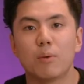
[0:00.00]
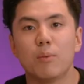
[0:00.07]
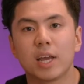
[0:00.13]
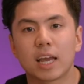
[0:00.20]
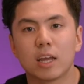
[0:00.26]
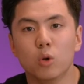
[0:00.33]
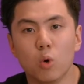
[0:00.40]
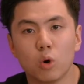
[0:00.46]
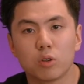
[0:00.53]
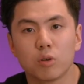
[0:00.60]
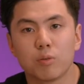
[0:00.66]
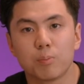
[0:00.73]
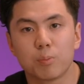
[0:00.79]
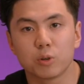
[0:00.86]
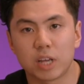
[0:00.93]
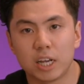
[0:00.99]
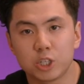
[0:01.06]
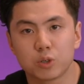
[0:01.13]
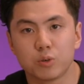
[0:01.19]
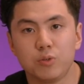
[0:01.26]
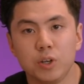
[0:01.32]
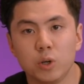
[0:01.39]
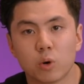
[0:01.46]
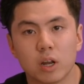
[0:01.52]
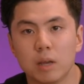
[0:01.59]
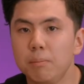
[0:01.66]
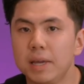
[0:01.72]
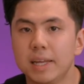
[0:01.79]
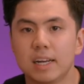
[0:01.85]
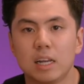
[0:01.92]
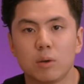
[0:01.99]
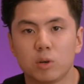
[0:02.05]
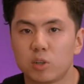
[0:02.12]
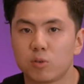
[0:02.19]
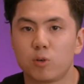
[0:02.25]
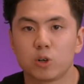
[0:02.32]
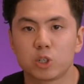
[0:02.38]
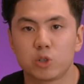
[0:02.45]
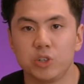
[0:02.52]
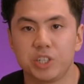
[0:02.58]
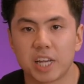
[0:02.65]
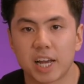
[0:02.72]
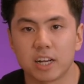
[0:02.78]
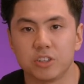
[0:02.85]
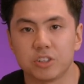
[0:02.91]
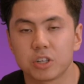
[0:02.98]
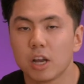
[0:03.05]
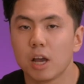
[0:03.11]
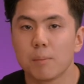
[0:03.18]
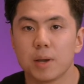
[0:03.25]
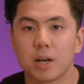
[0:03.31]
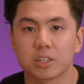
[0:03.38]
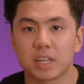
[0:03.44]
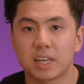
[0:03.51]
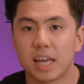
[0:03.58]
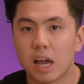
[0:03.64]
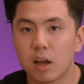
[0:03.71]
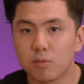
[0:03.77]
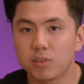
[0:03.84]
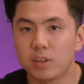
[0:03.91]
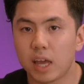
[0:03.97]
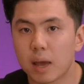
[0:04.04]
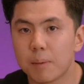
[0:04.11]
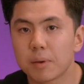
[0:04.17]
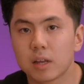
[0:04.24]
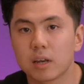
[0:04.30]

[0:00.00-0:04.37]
we can hook the potential viewer immediately with the first 3 seconds. Because at the end of the day, I'm gonna